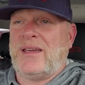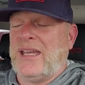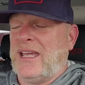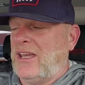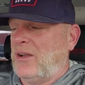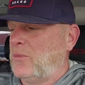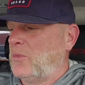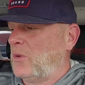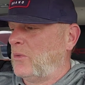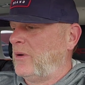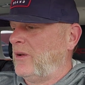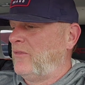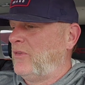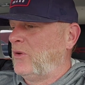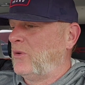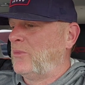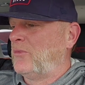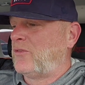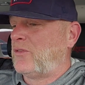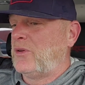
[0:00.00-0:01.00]
and we'll
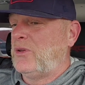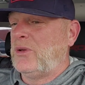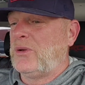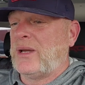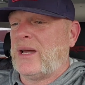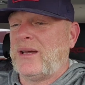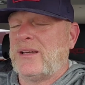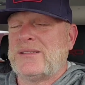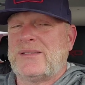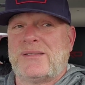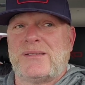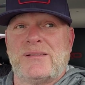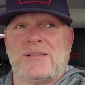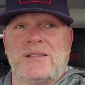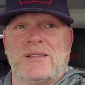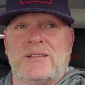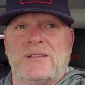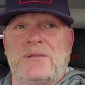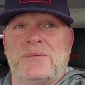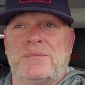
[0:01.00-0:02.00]
review them for you guys,
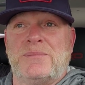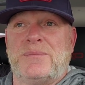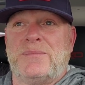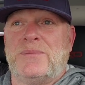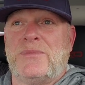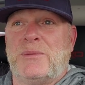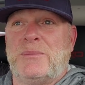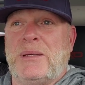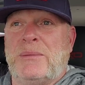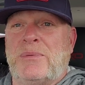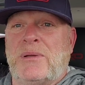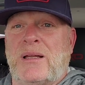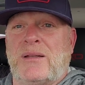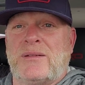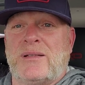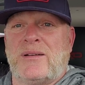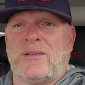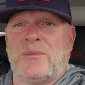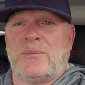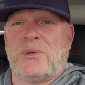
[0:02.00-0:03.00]
the people
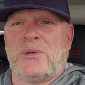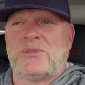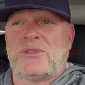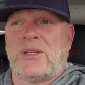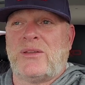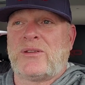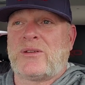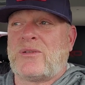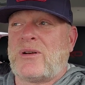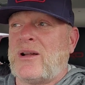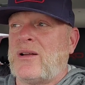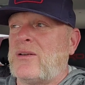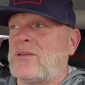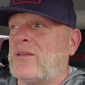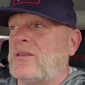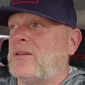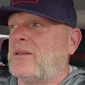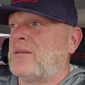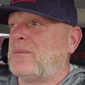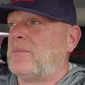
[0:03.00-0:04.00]
out there, the boots on the
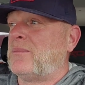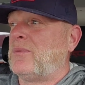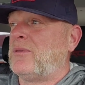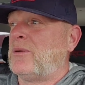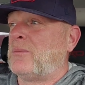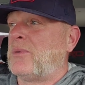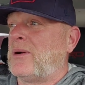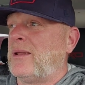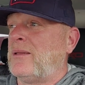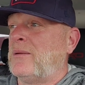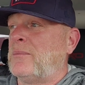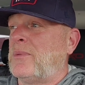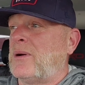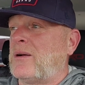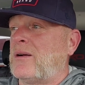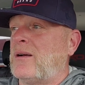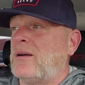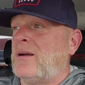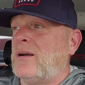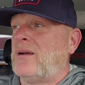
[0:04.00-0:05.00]
ground, the bread and the
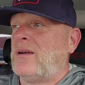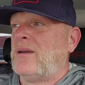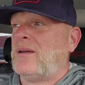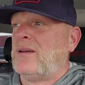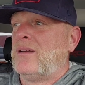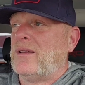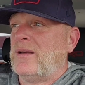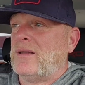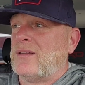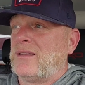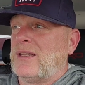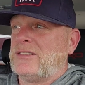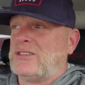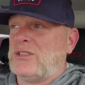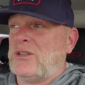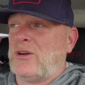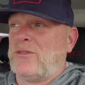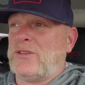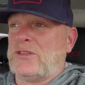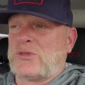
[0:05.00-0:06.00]
butter. Let
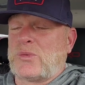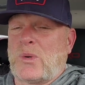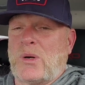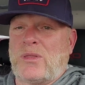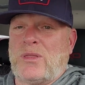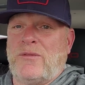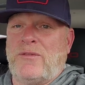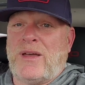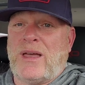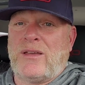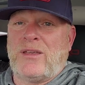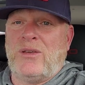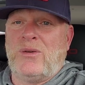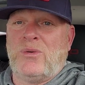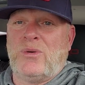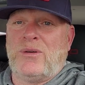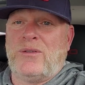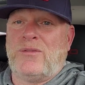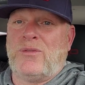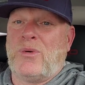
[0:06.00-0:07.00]
you know if it's worth the
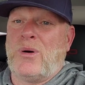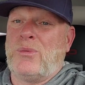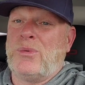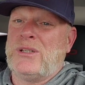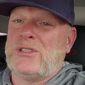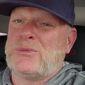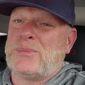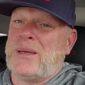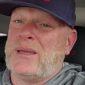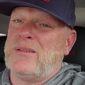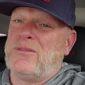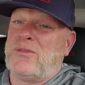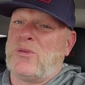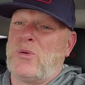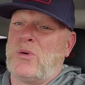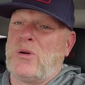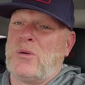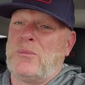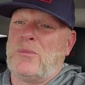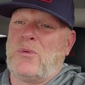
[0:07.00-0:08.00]
value of what we spend
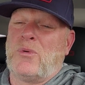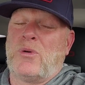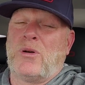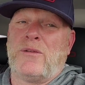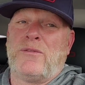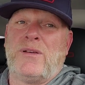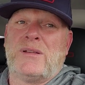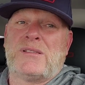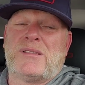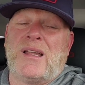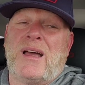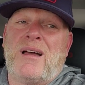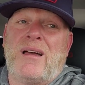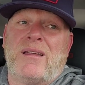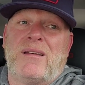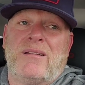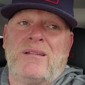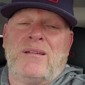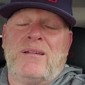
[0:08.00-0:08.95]
for them or if it's not.